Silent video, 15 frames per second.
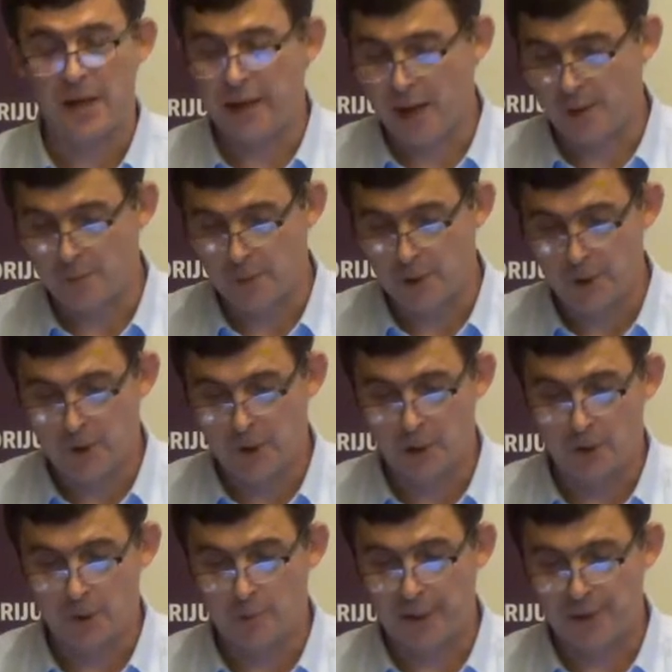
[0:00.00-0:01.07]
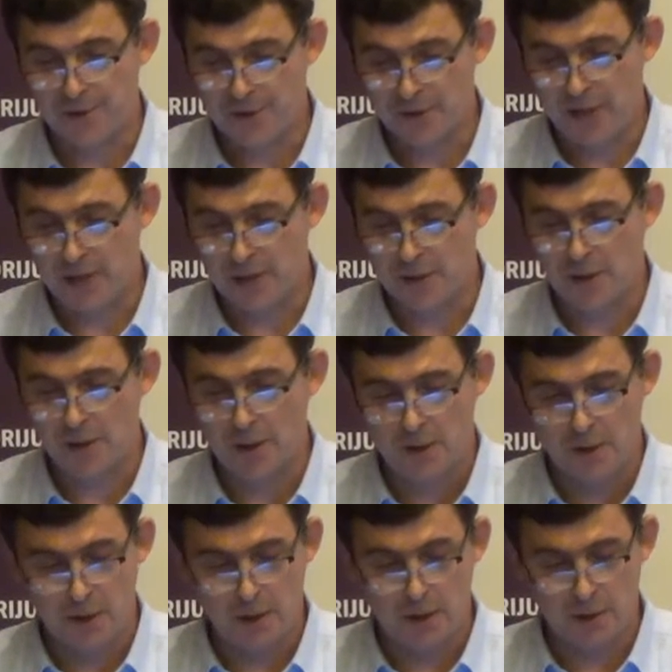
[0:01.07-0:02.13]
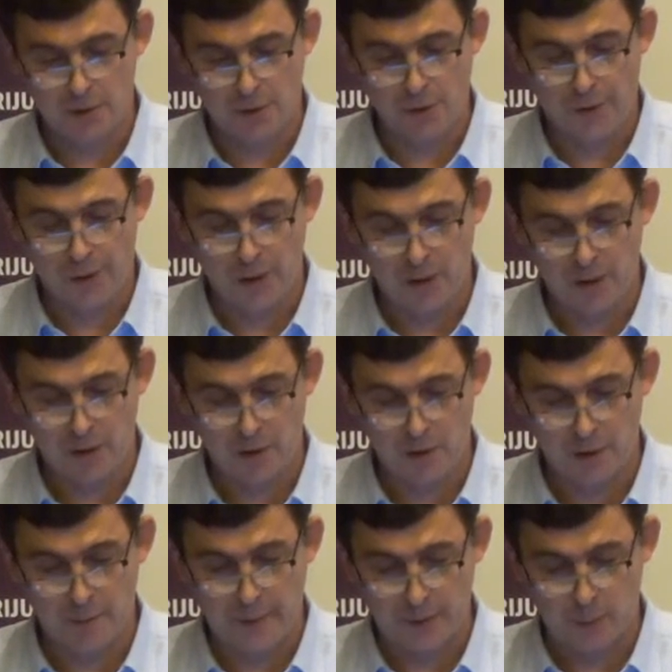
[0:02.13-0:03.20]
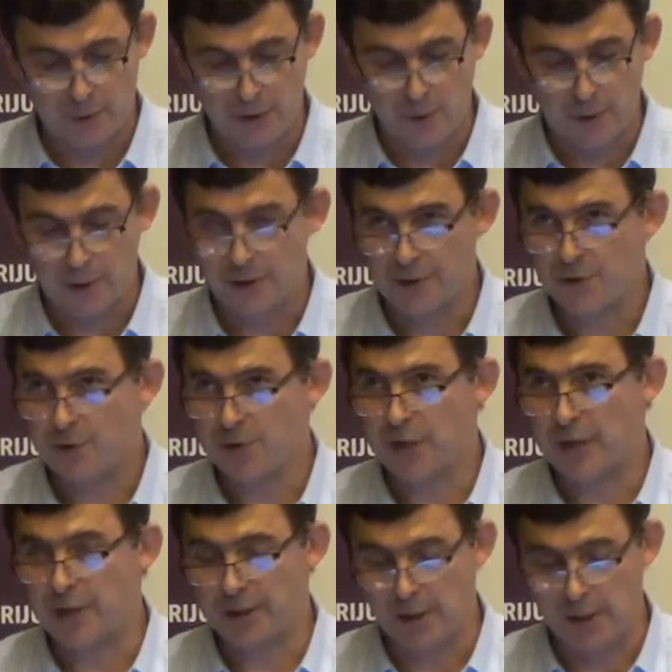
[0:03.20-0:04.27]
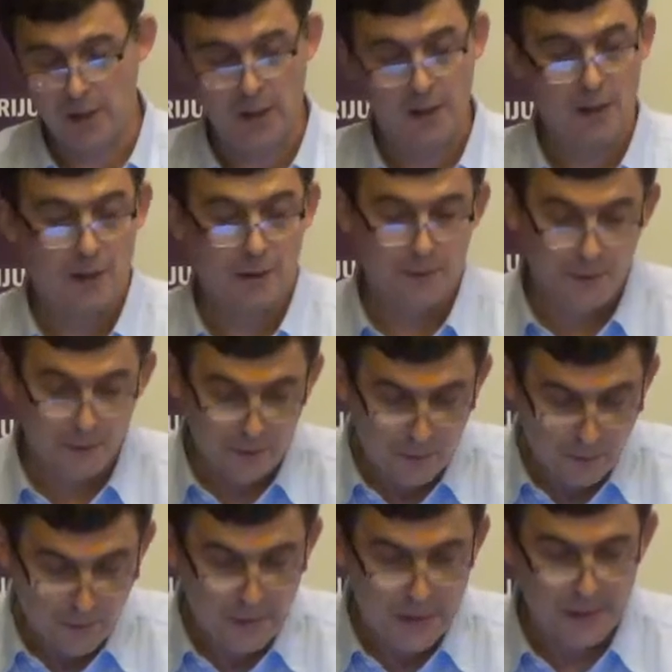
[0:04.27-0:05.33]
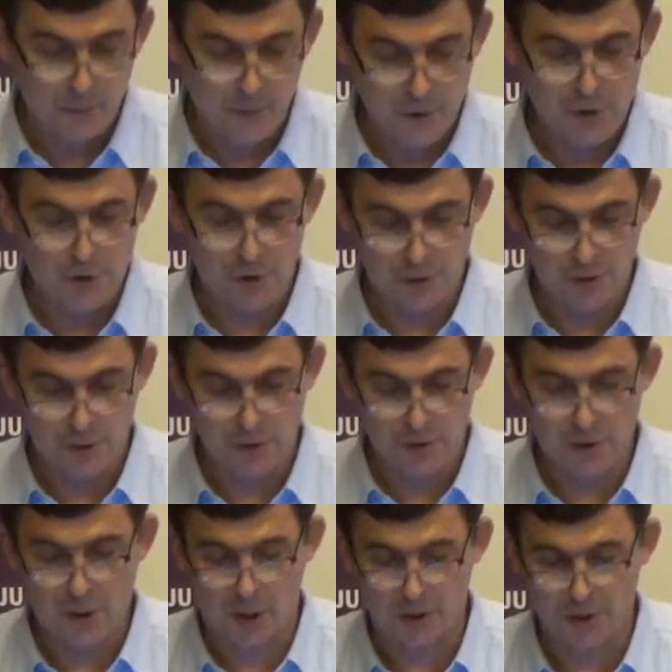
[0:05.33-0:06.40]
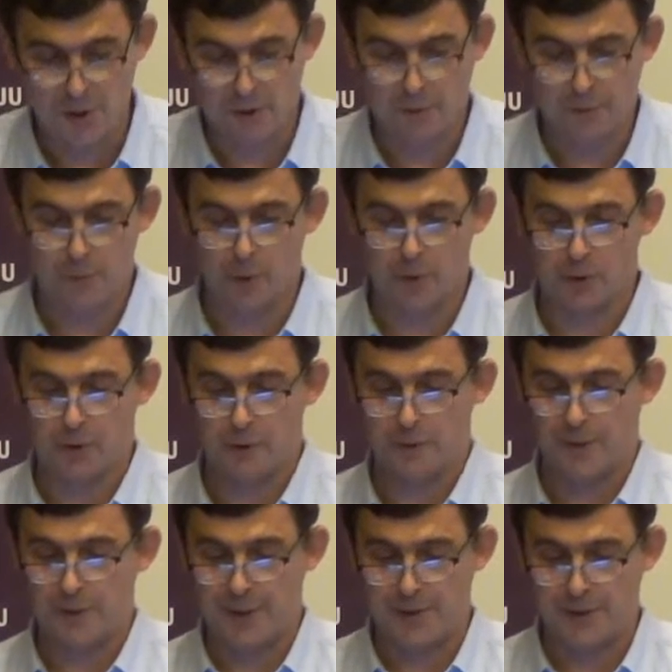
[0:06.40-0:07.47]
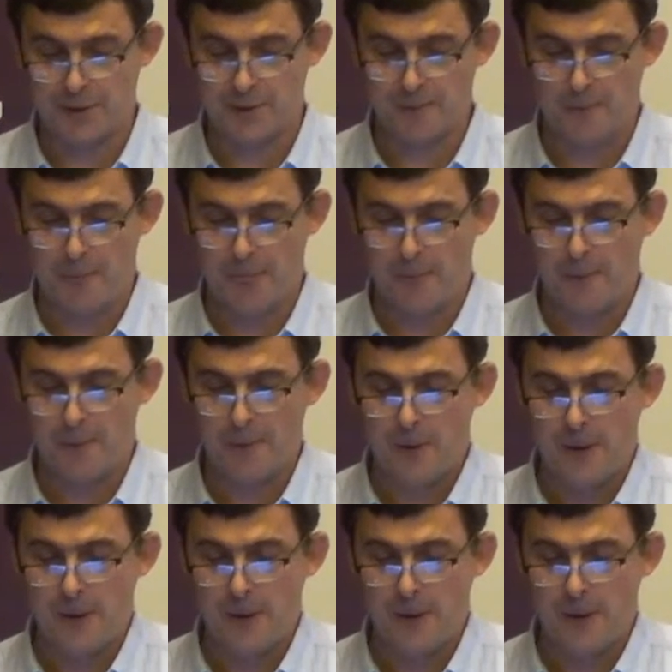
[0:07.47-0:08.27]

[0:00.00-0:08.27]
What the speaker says: as I am, by the state to think about what's going on in society, then we should not fall for this.